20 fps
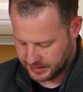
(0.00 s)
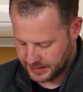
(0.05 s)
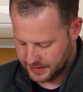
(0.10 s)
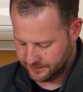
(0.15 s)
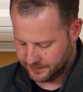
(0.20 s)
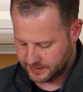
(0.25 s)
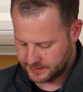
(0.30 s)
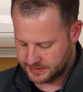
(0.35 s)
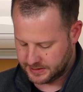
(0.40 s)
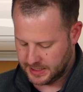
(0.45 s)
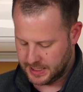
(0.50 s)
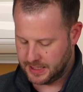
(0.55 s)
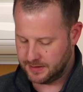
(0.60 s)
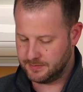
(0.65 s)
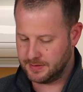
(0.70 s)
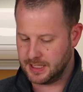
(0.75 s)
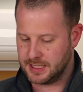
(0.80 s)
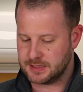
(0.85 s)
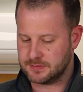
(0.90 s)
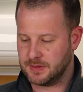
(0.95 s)
I have the same
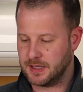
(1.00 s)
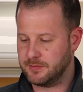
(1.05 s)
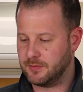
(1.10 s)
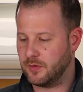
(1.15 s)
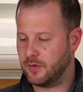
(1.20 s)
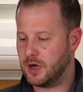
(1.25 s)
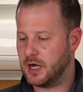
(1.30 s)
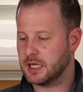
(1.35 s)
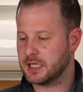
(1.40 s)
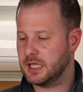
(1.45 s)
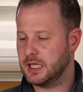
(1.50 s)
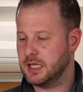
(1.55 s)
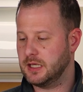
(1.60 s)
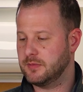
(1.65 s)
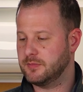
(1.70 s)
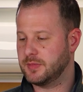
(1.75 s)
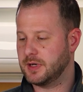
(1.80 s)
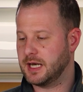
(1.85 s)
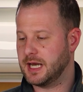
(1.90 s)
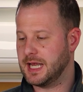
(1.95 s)
as my Milwaukee,
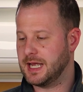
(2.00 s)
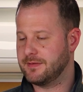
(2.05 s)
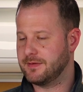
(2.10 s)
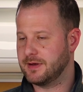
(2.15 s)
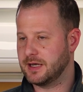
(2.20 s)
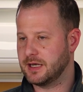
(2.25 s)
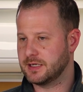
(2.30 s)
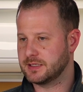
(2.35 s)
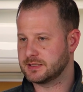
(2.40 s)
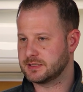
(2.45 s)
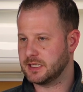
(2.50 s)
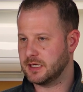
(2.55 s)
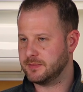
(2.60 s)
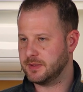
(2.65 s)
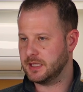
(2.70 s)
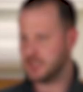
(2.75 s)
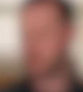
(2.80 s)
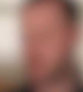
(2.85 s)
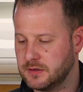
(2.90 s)
but I have it in the stubby.